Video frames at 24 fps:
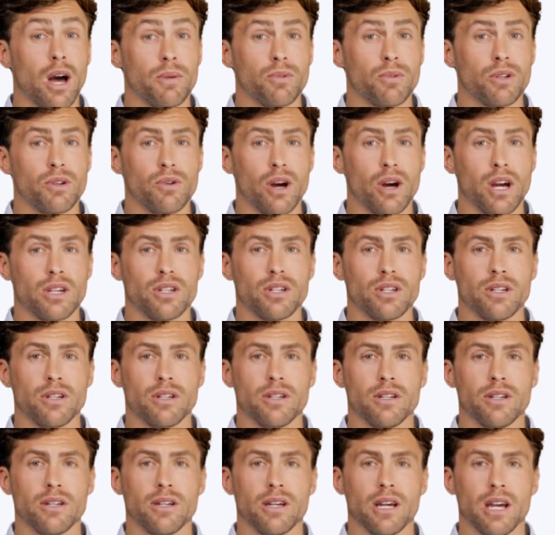duration
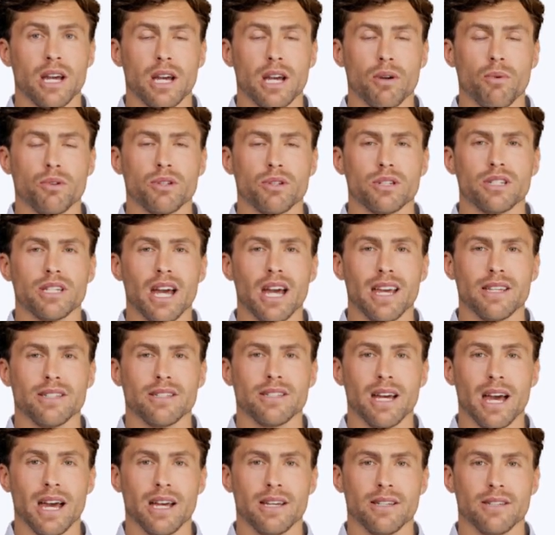equal to 10
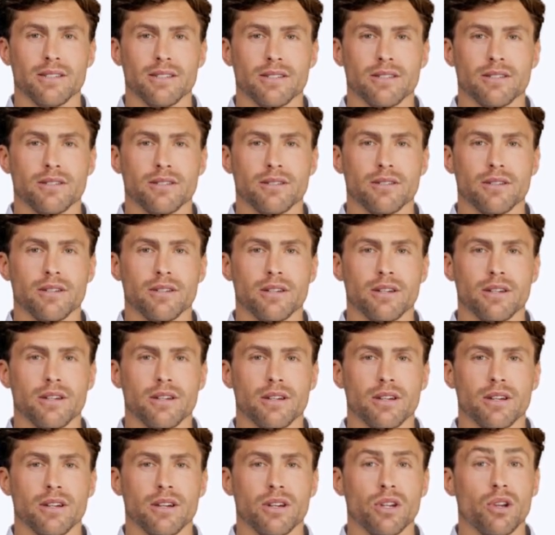seconds.
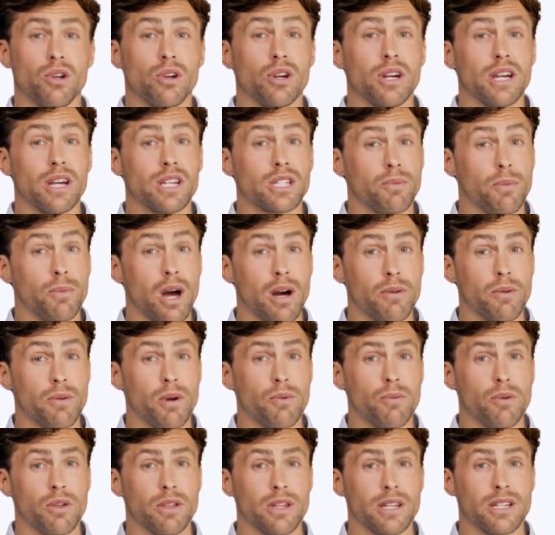You can experiment
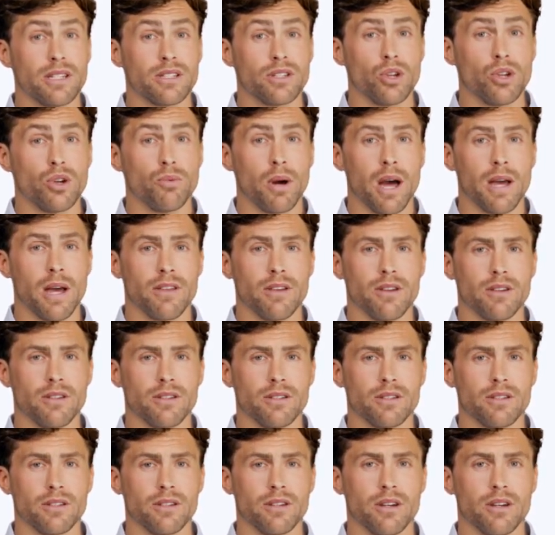with these two
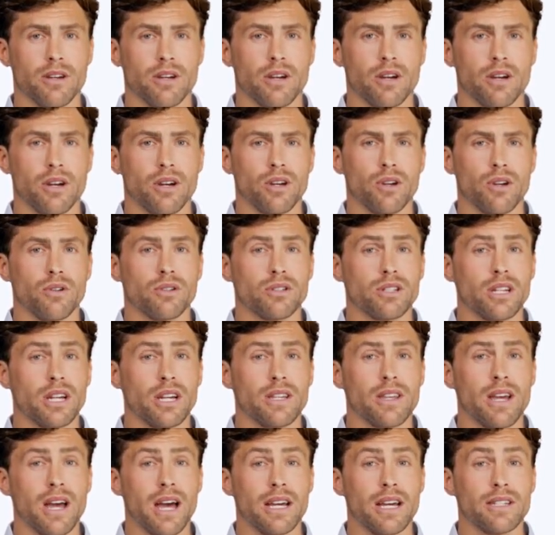methods. You'll see
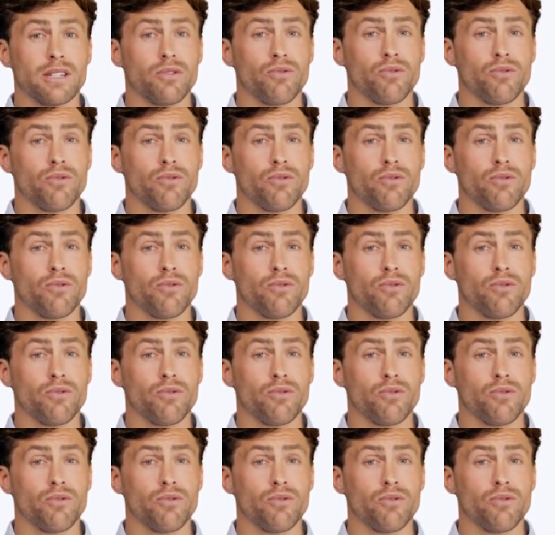that as the